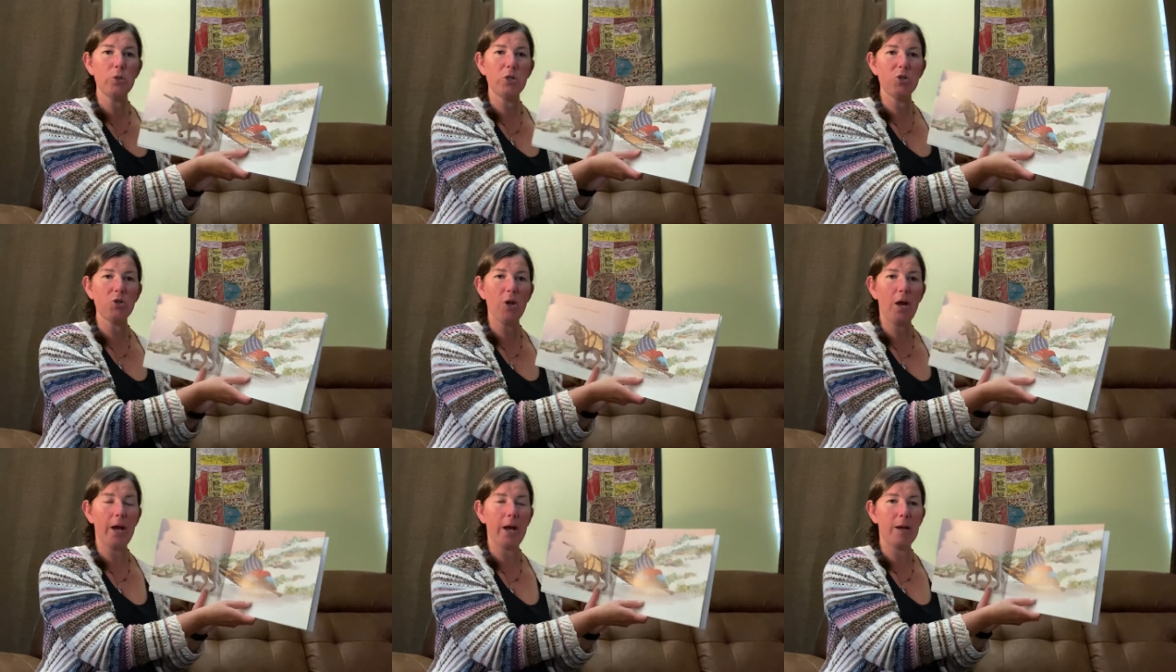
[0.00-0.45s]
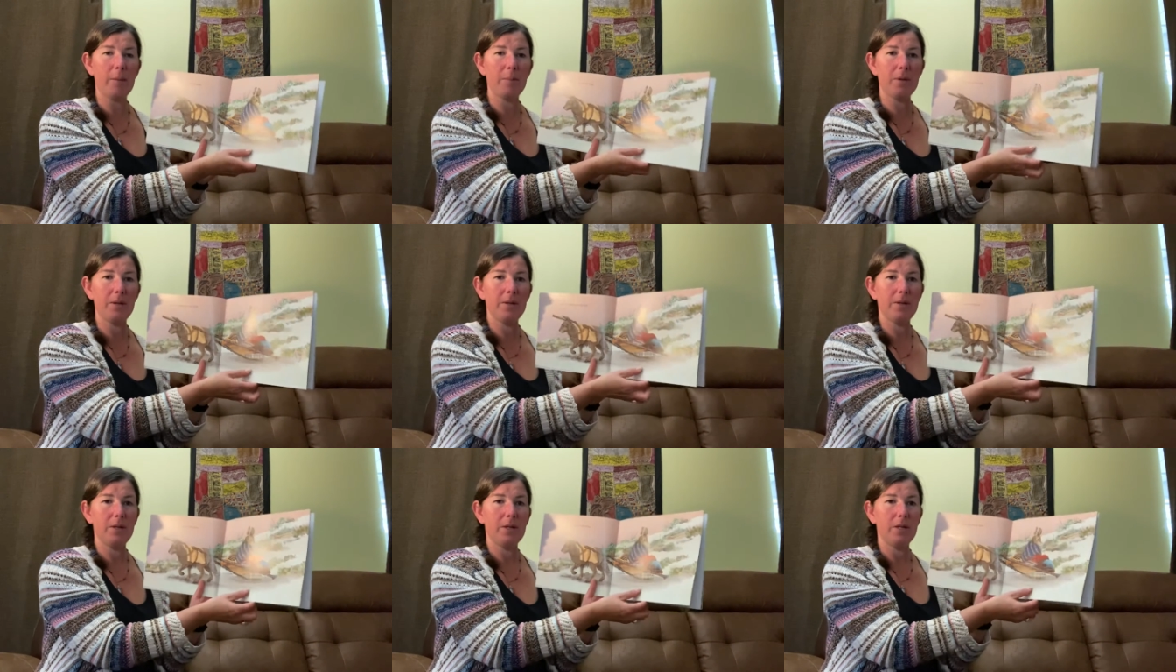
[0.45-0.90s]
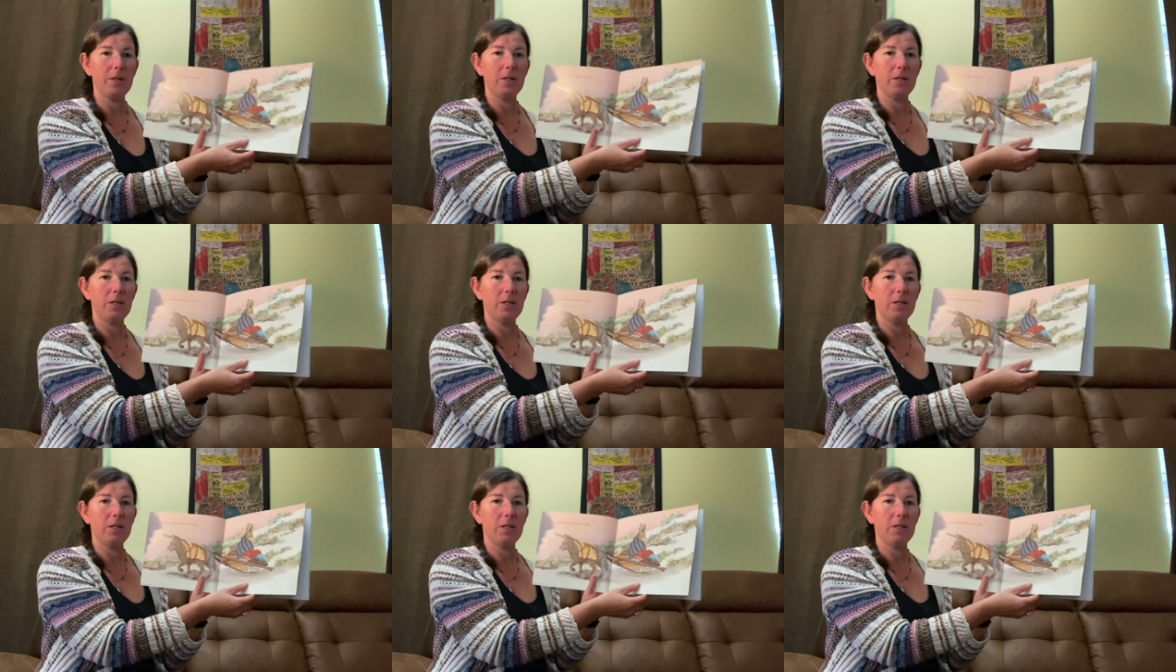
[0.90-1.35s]
tribe.
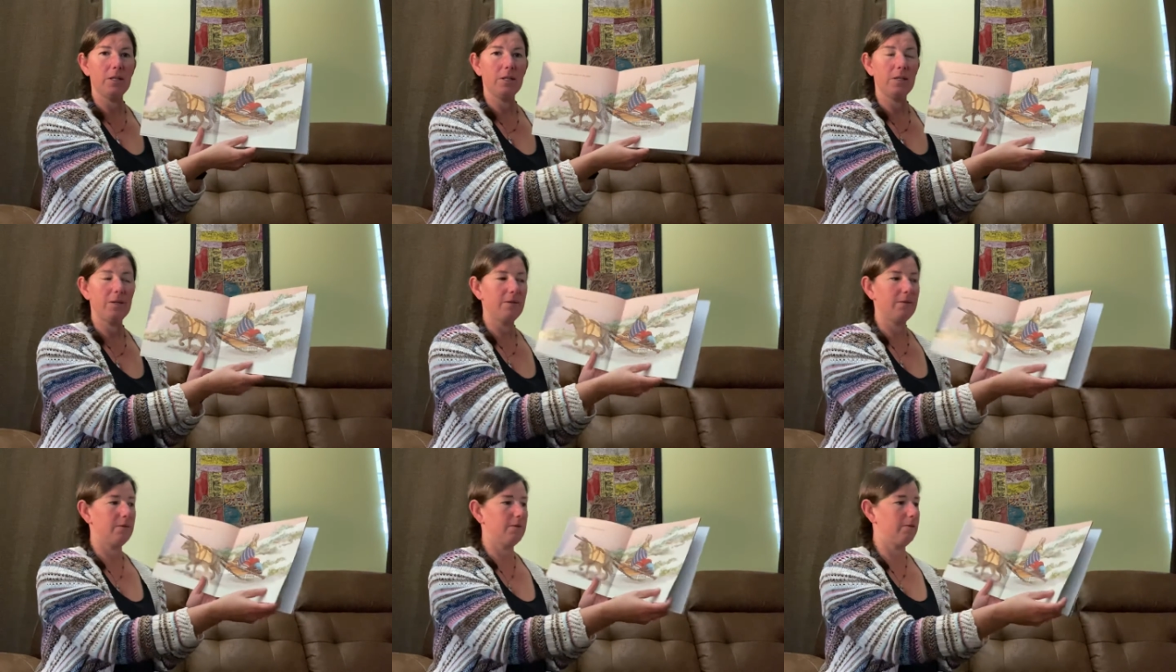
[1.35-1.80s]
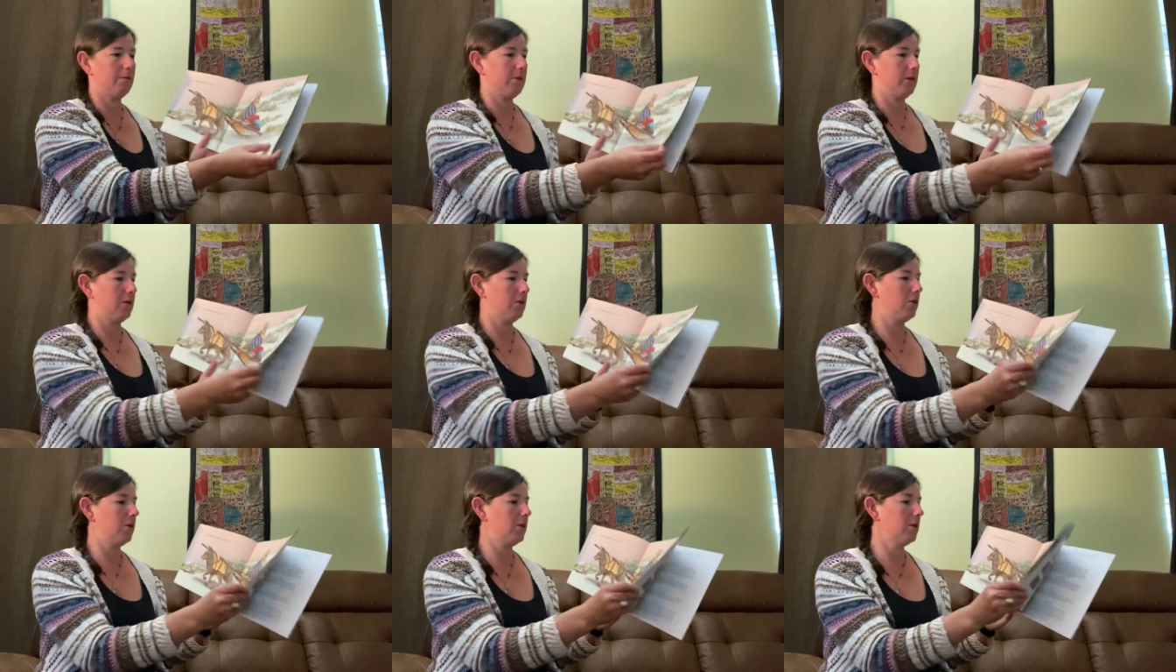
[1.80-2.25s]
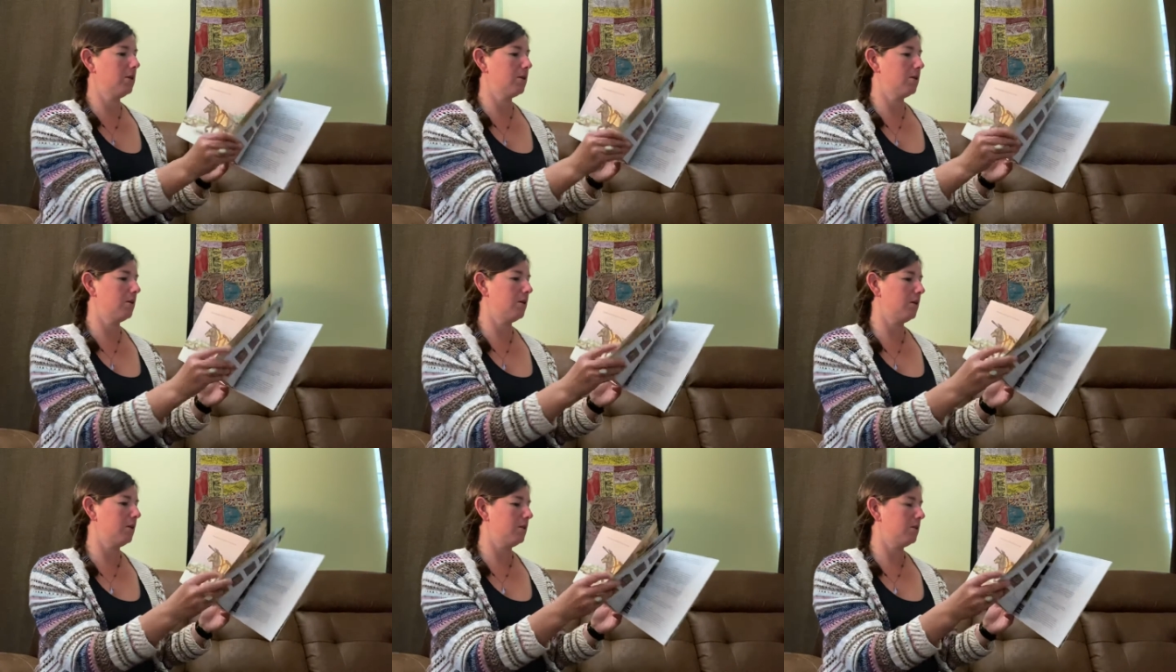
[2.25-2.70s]
Very
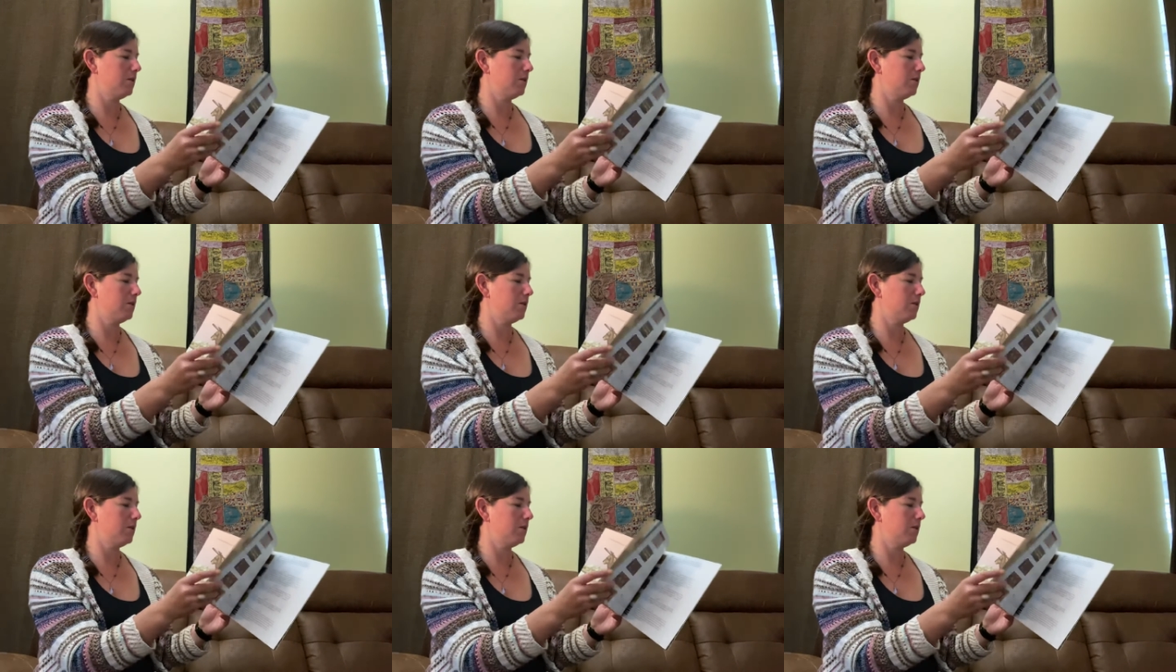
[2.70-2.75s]
good.